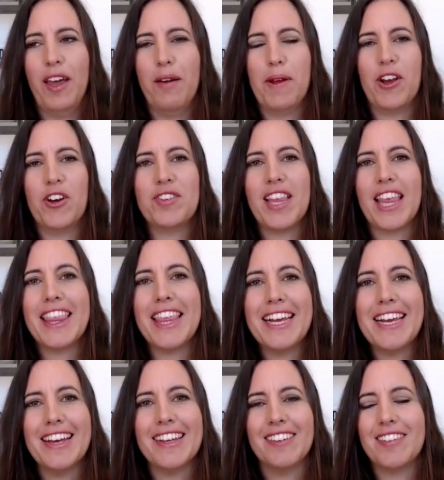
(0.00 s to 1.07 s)
that, because the
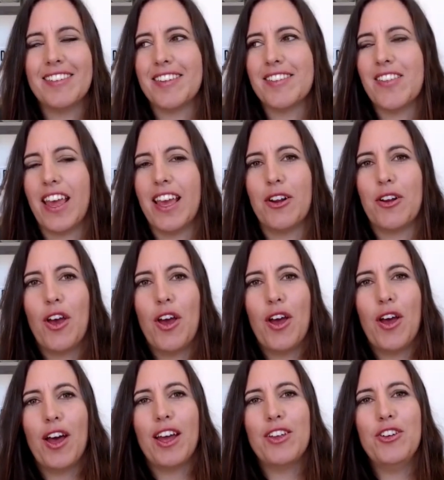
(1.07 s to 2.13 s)
thing is that
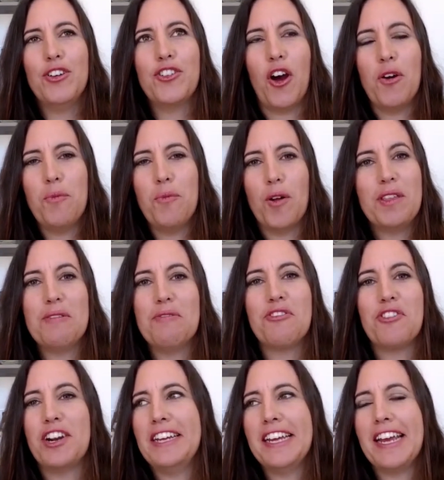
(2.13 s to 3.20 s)
you don't want them
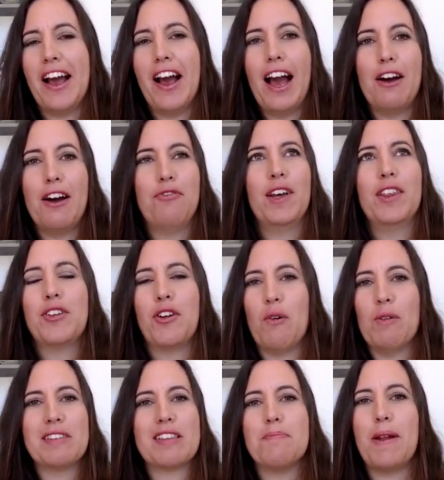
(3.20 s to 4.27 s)
freaking out halfway through
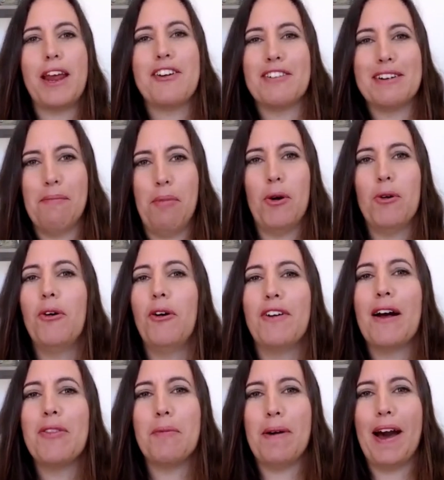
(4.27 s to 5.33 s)
and splattering poo all
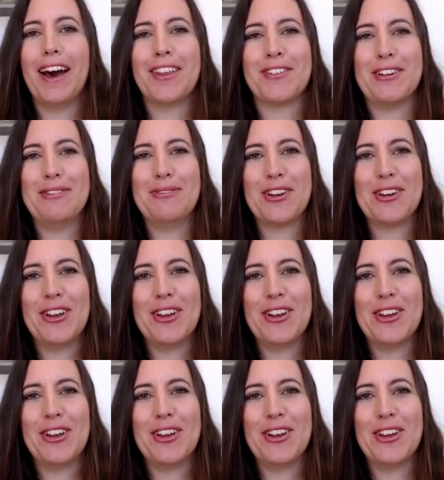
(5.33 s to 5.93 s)
around the bathroom.